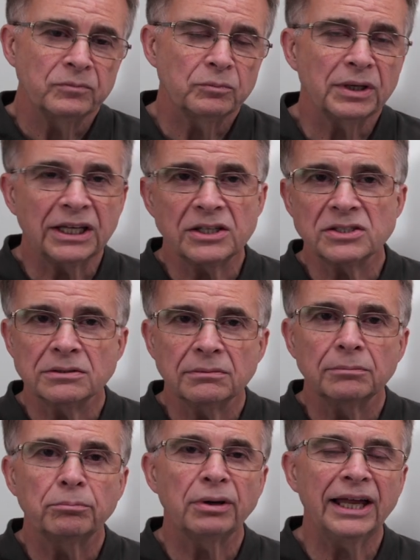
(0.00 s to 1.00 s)
Because
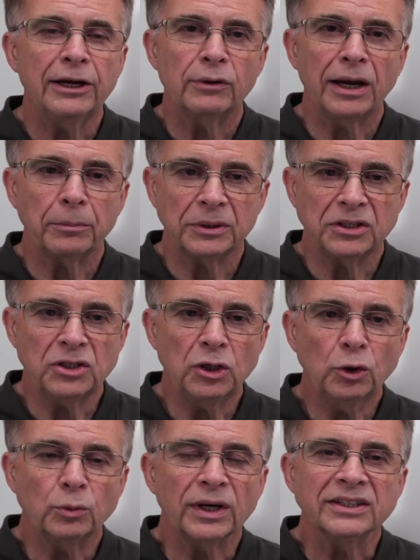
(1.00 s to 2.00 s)
play around with the
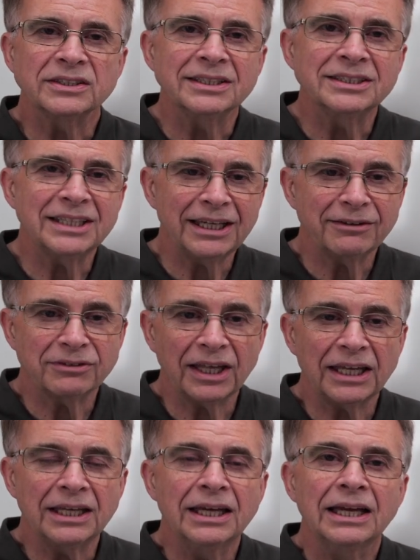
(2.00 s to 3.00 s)
new ones and see if
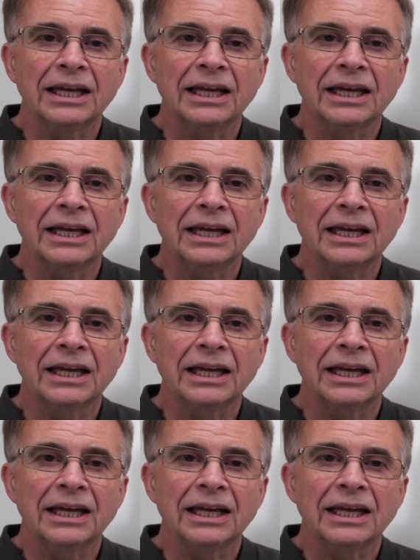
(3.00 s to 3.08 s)
they